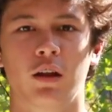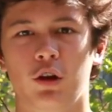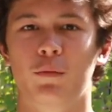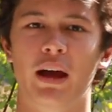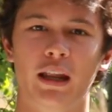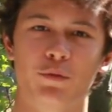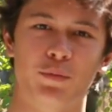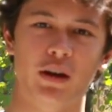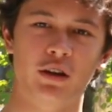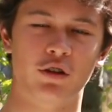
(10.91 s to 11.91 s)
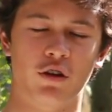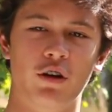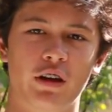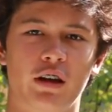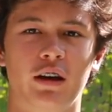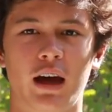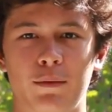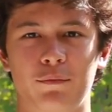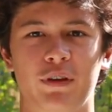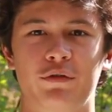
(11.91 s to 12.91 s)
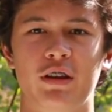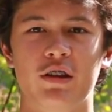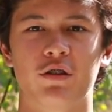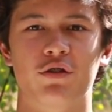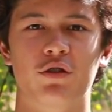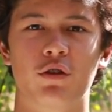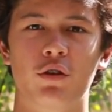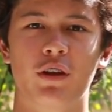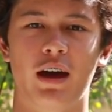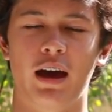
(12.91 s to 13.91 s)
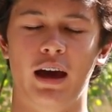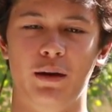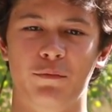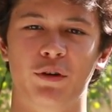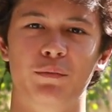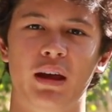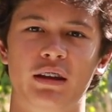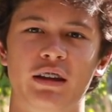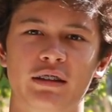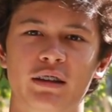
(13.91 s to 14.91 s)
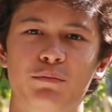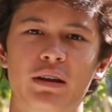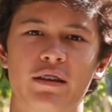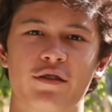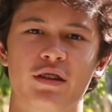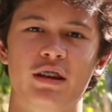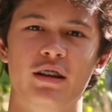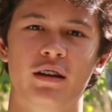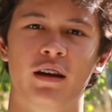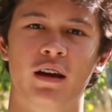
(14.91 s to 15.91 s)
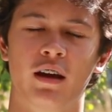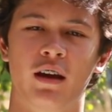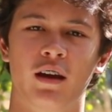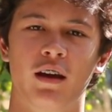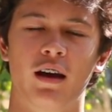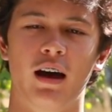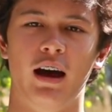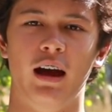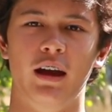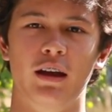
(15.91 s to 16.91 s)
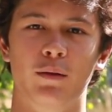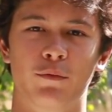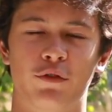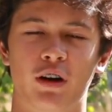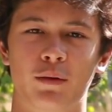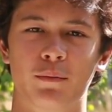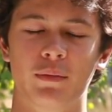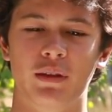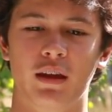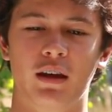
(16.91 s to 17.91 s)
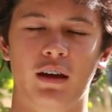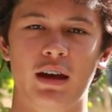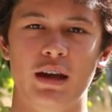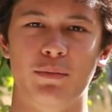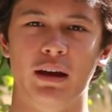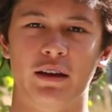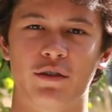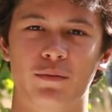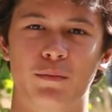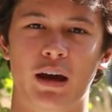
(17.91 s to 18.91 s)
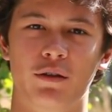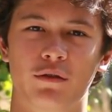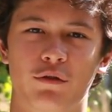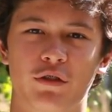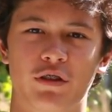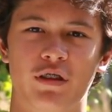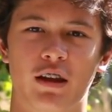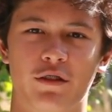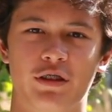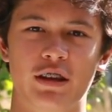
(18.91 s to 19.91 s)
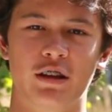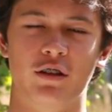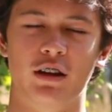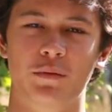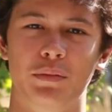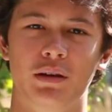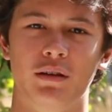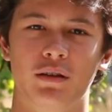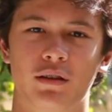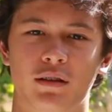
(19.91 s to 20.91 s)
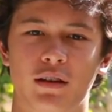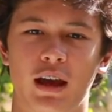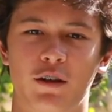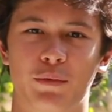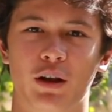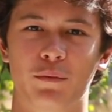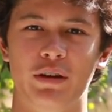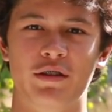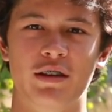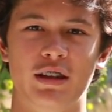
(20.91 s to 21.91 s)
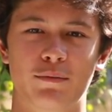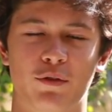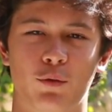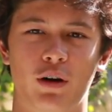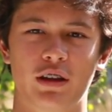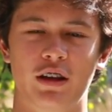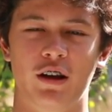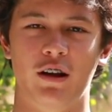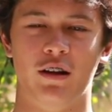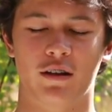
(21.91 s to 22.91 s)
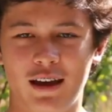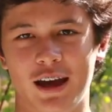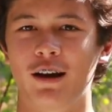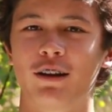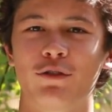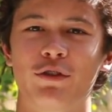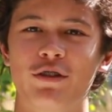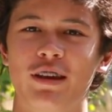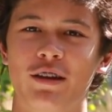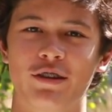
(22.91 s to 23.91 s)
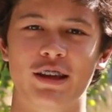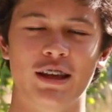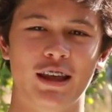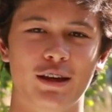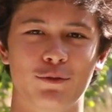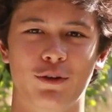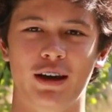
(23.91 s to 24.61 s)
Hello, my name is Brayden Kuroda. I'm 15 years old. I'm from Penticton, BC. I am from the Apex Mountain Freestyle Ski Club, and I've been on BC team for 1 year. I got into freestyle skiing